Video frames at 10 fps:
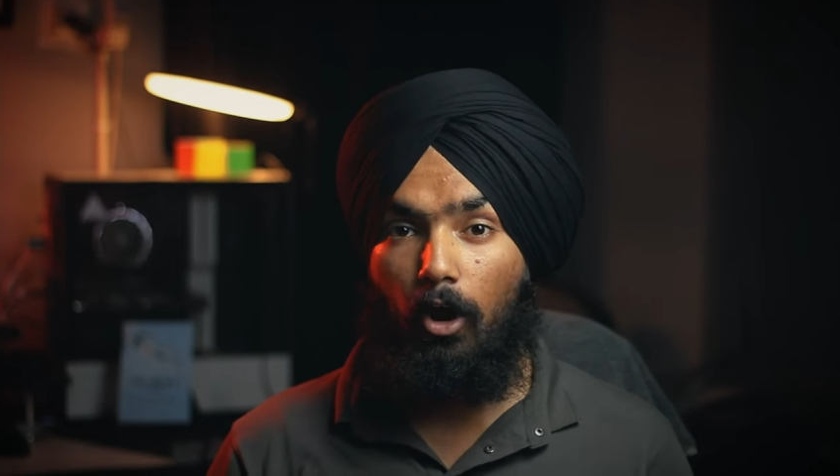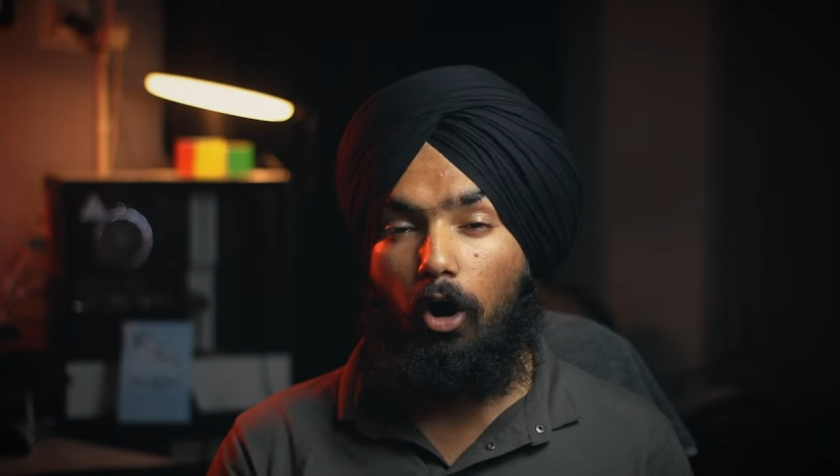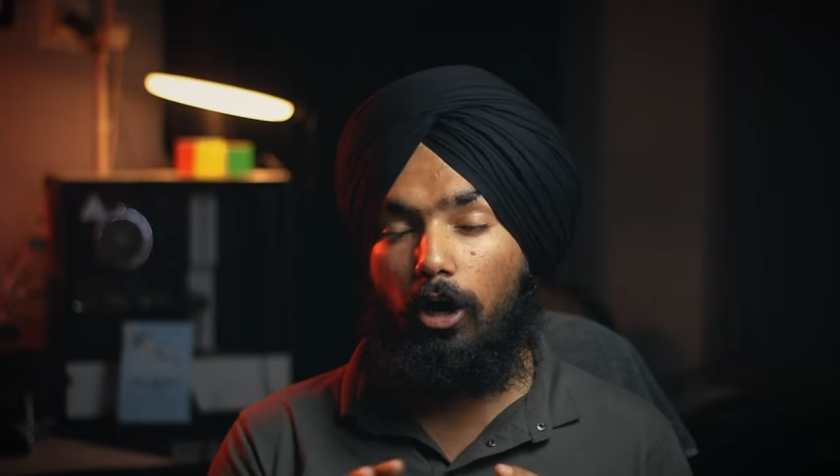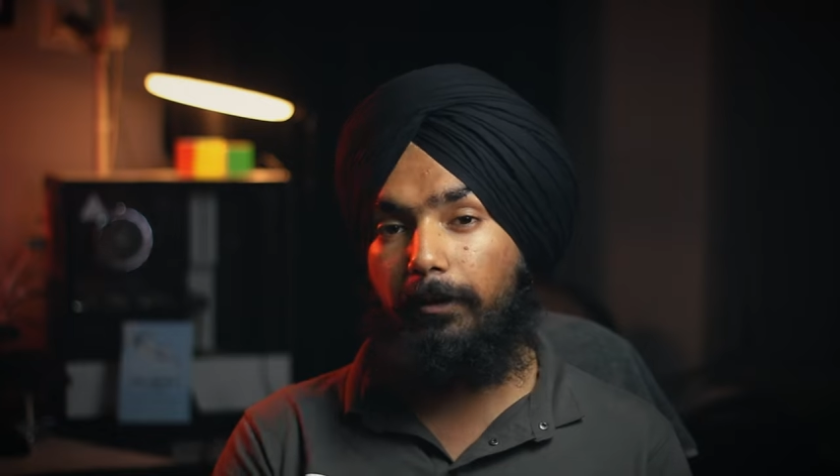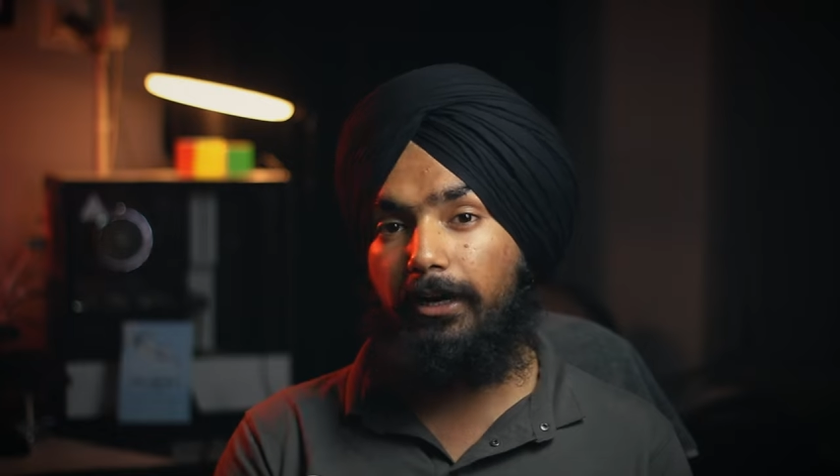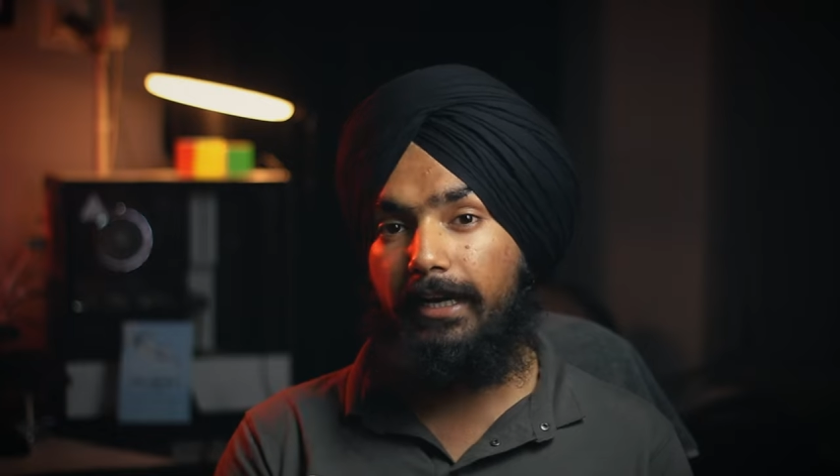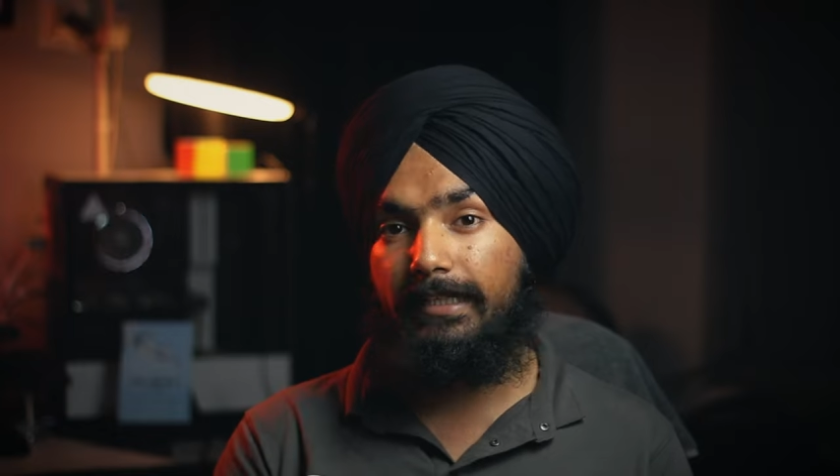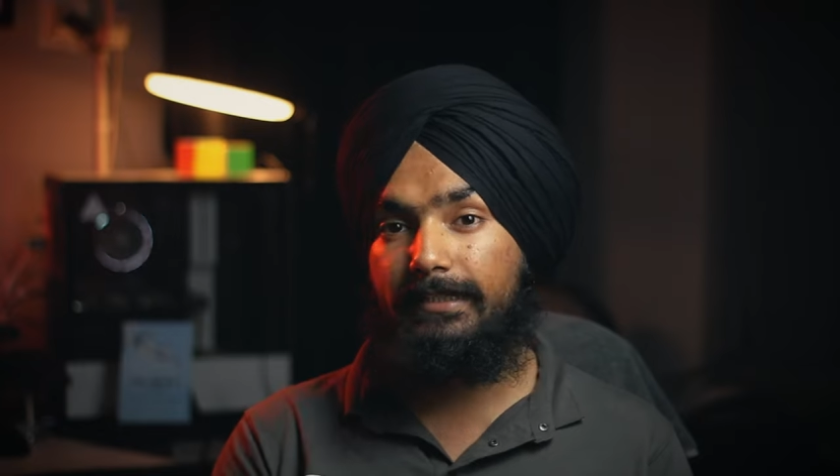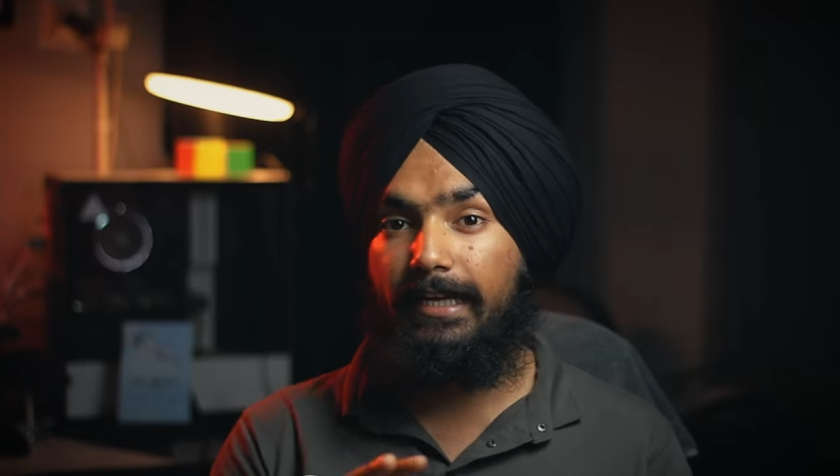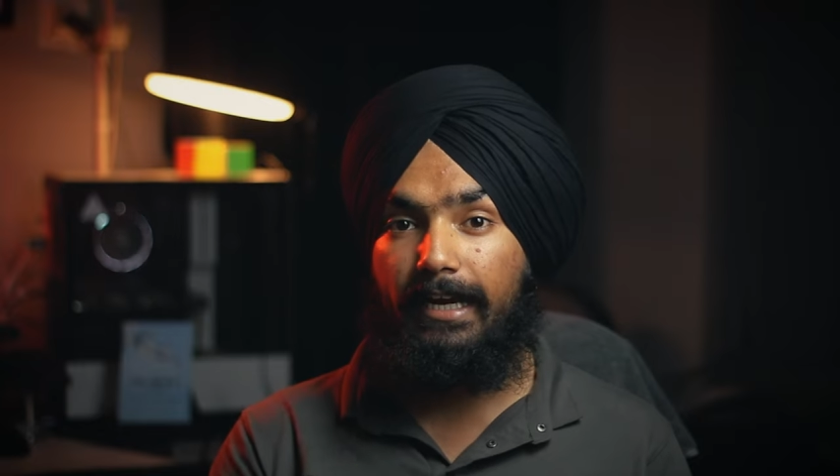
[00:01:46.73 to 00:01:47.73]
Oil
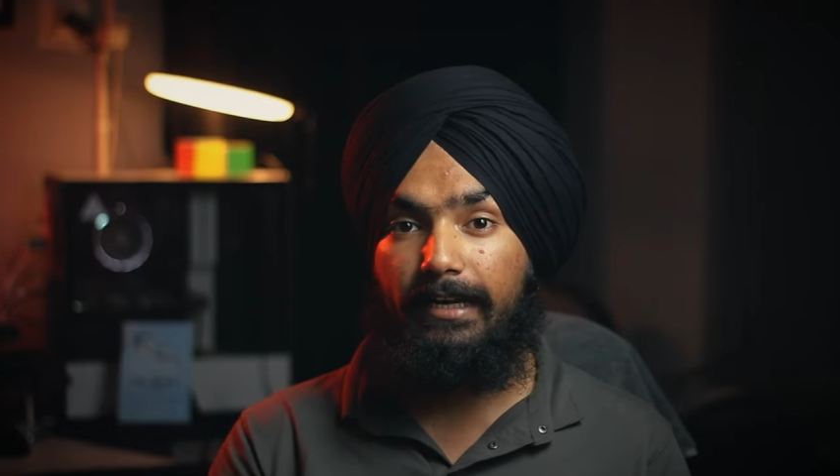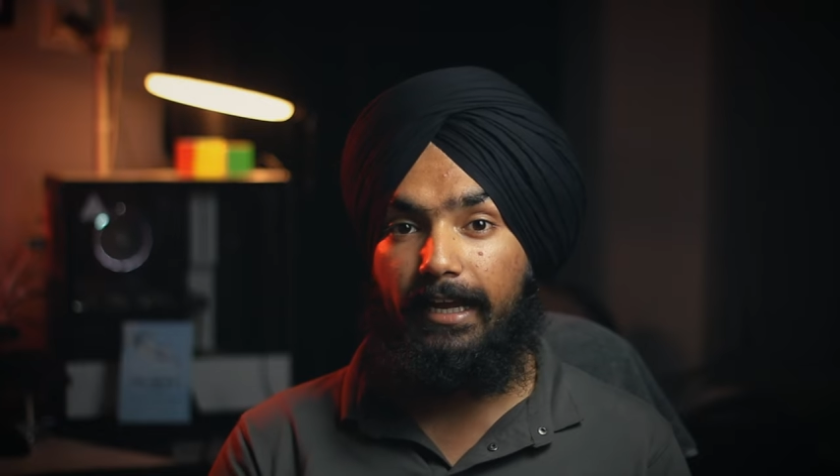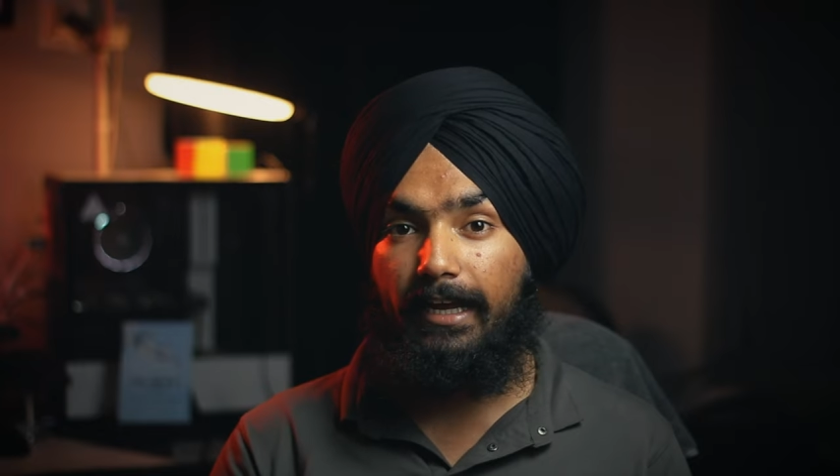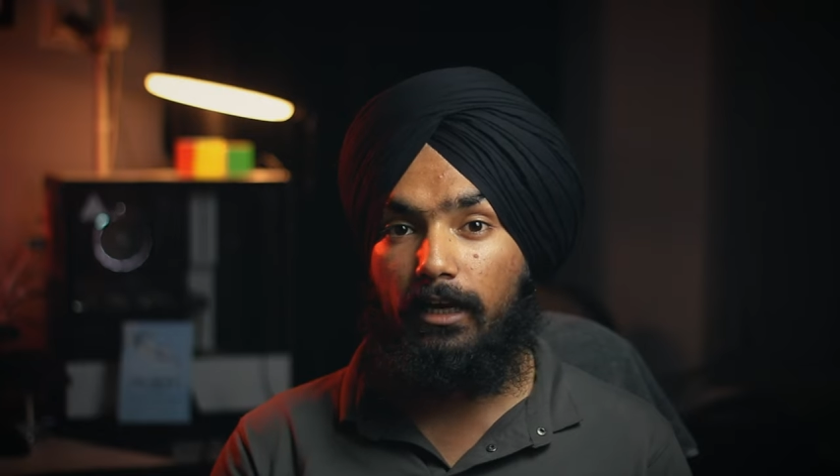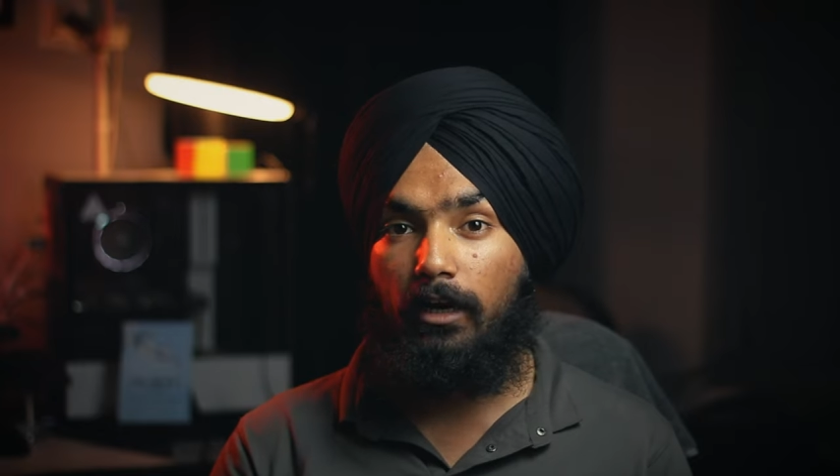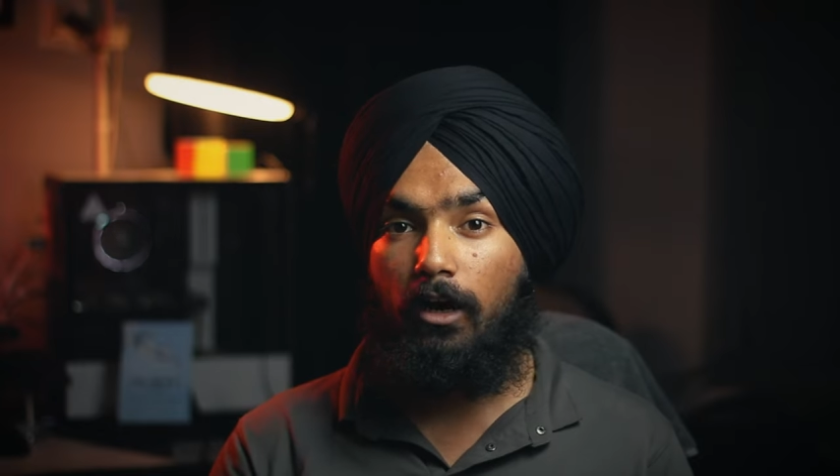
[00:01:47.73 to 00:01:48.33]
paintings can take